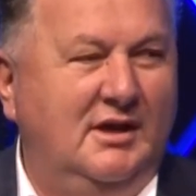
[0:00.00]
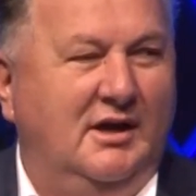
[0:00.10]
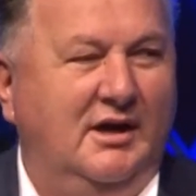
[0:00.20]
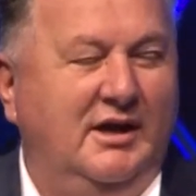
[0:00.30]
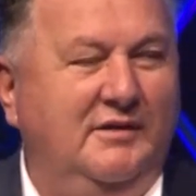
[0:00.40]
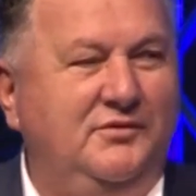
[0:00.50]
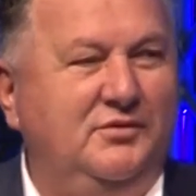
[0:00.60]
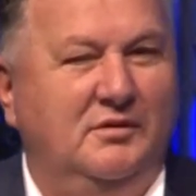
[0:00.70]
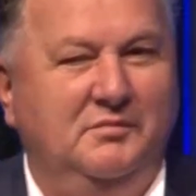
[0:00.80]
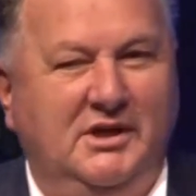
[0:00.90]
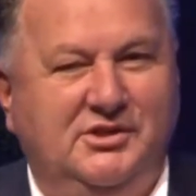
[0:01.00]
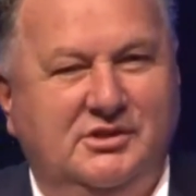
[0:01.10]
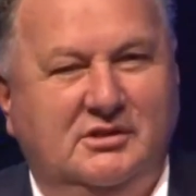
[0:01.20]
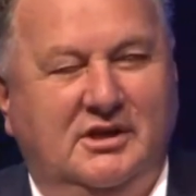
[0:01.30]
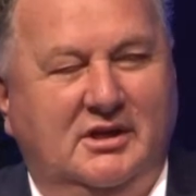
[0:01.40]
I have to
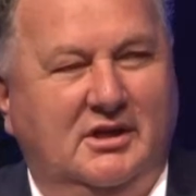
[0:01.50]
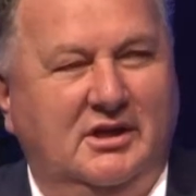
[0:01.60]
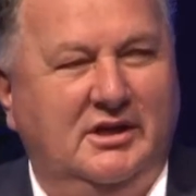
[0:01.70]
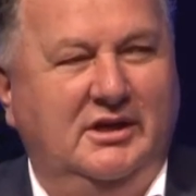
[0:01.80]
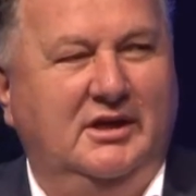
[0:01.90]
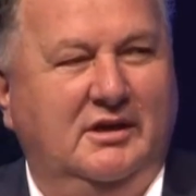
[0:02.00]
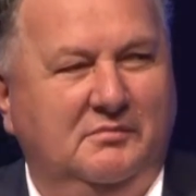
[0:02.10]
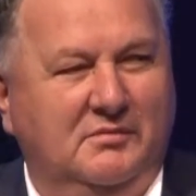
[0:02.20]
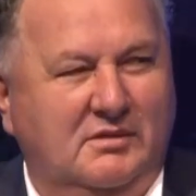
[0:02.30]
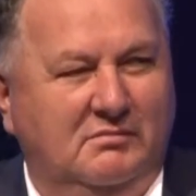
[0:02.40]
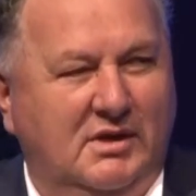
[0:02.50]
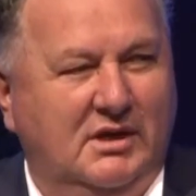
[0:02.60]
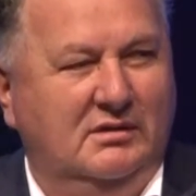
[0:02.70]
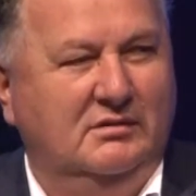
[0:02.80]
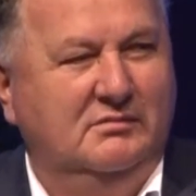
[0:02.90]
imagine that I am
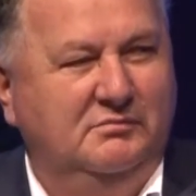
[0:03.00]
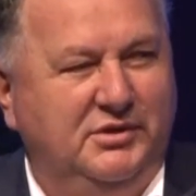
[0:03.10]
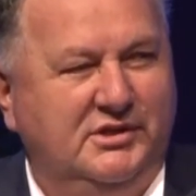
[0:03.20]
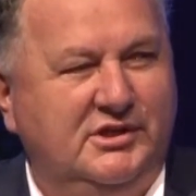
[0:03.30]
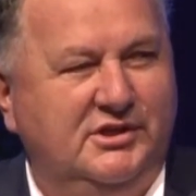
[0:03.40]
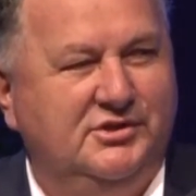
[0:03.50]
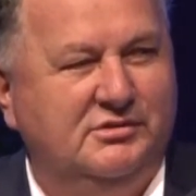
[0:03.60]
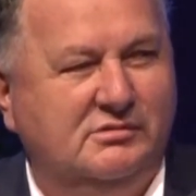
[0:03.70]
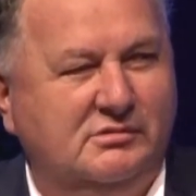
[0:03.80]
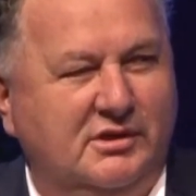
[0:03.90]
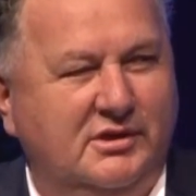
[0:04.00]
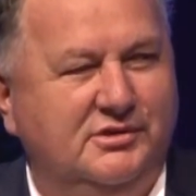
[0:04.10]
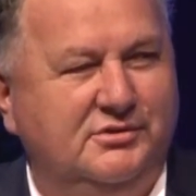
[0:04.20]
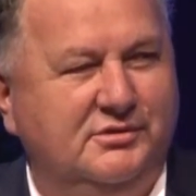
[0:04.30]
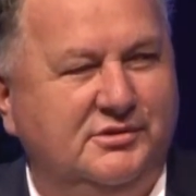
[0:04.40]
among potential
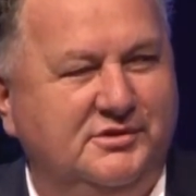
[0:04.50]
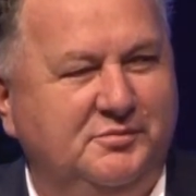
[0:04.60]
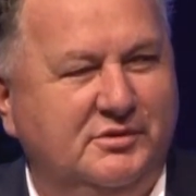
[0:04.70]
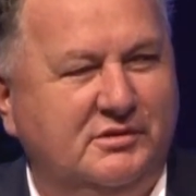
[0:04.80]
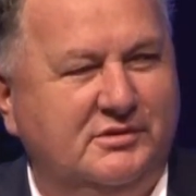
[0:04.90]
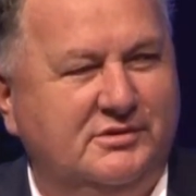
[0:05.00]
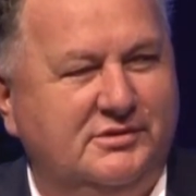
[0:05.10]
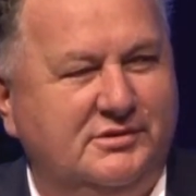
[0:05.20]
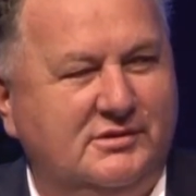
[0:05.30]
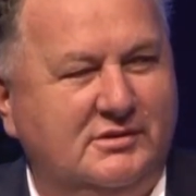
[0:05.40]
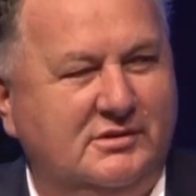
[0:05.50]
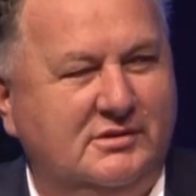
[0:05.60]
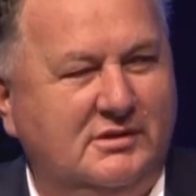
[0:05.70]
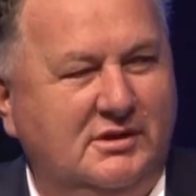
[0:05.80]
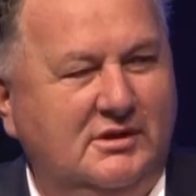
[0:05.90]
kindred spirits,
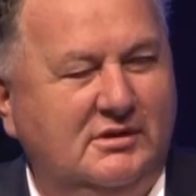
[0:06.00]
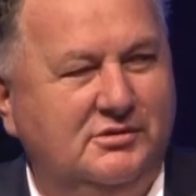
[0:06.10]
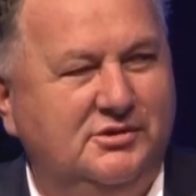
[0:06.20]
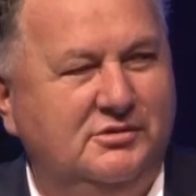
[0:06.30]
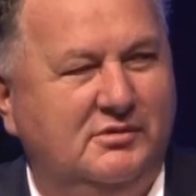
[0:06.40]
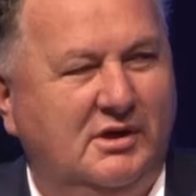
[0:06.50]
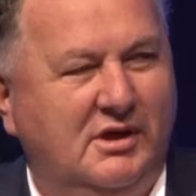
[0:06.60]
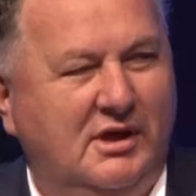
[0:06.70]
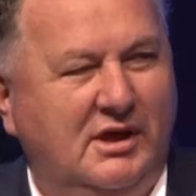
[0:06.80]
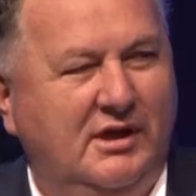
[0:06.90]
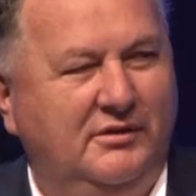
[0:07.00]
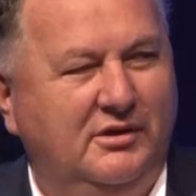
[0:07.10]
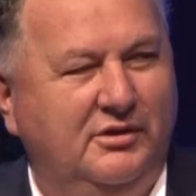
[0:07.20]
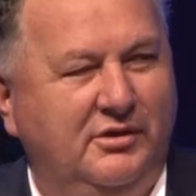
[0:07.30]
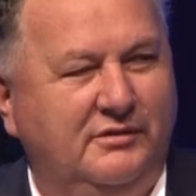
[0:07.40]
because you are
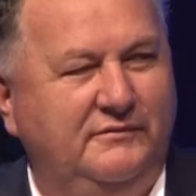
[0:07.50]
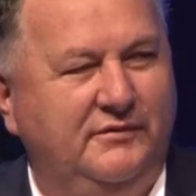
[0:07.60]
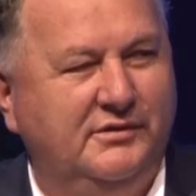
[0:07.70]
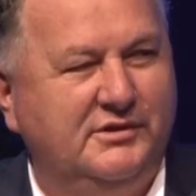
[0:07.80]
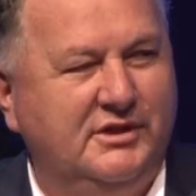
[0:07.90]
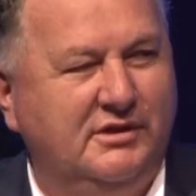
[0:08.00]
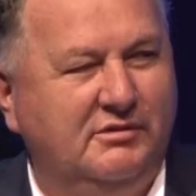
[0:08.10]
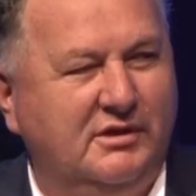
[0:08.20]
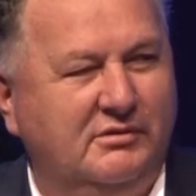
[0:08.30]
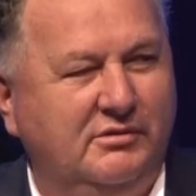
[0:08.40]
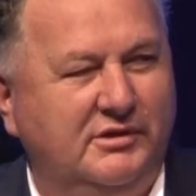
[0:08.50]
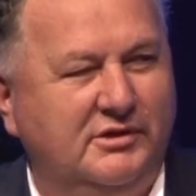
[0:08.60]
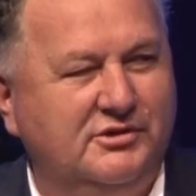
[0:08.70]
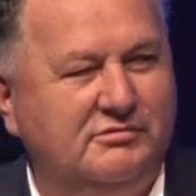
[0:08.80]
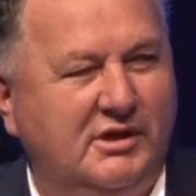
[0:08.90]
either not Fonterra or
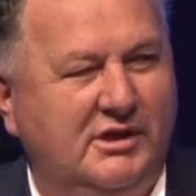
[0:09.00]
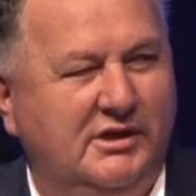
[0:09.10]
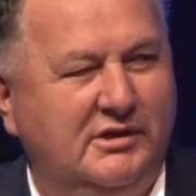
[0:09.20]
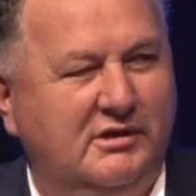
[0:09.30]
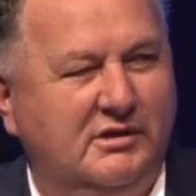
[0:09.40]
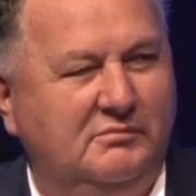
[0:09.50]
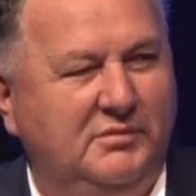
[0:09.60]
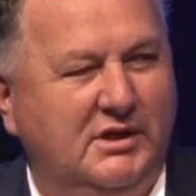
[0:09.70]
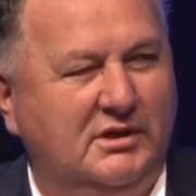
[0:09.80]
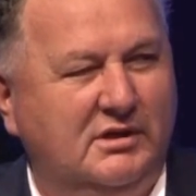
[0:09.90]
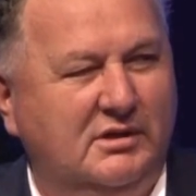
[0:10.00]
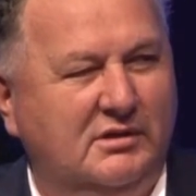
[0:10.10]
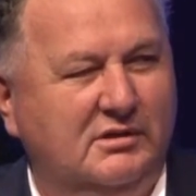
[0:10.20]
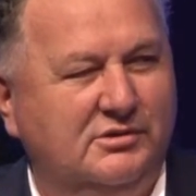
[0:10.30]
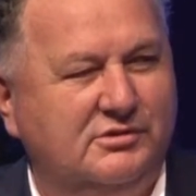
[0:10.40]
the Australian-owned banking
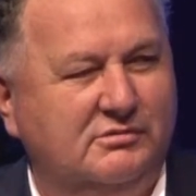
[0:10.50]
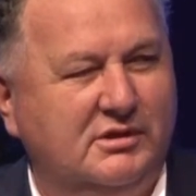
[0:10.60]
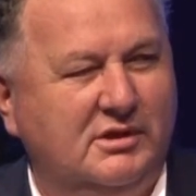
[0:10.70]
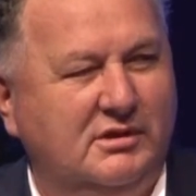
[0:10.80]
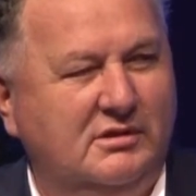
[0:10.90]
industry.